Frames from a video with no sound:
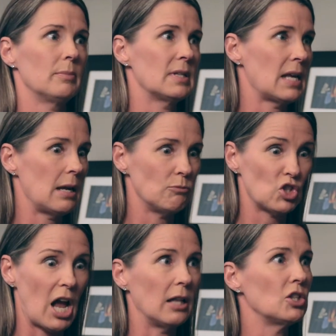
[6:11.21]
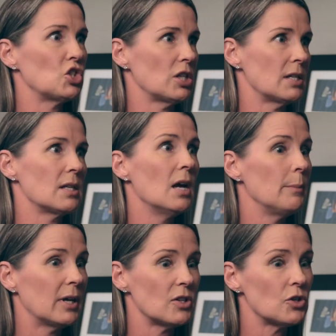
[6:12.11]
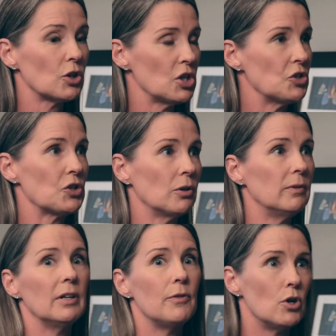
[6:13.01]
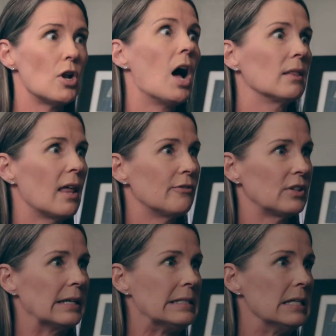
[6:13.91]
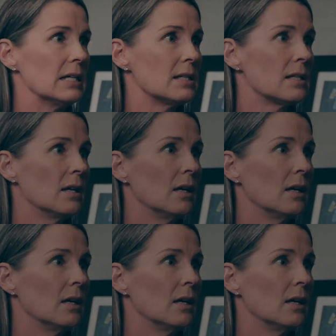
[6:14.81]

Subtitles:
same challenges, because they're conservative, they're not left ideas.